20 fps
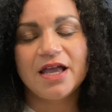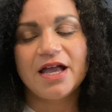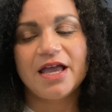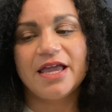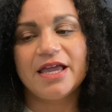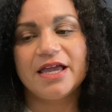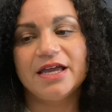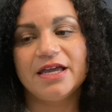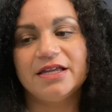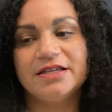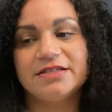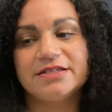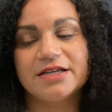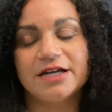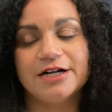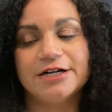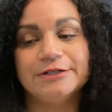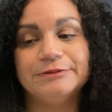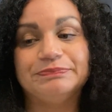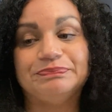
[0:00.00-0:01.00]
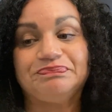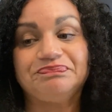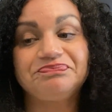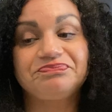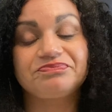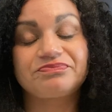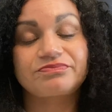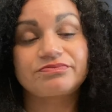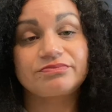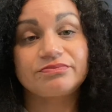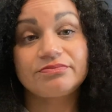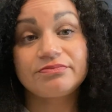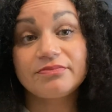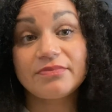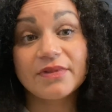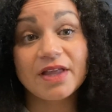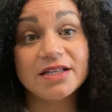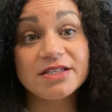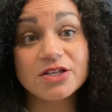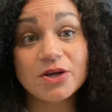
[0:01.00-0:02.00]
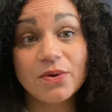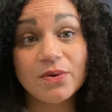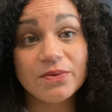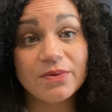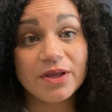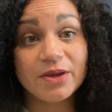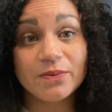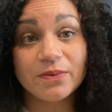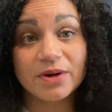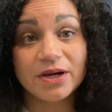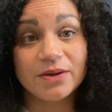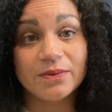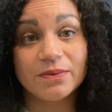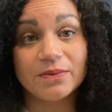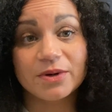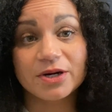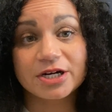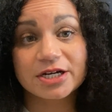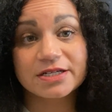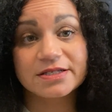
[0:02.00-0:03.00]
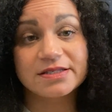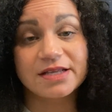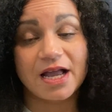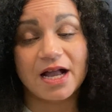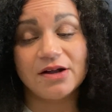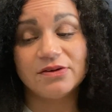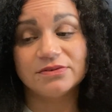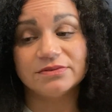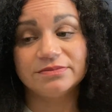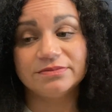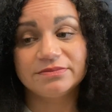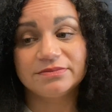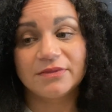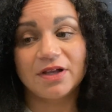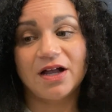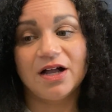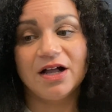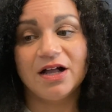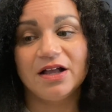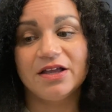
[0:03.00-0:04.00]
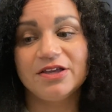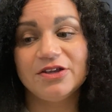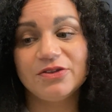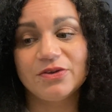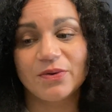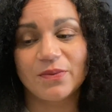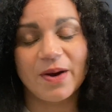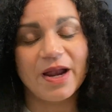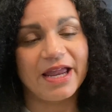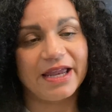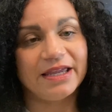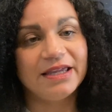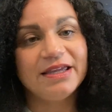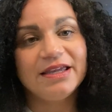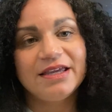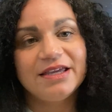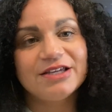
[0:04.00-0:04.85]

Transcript: And so it works out either way.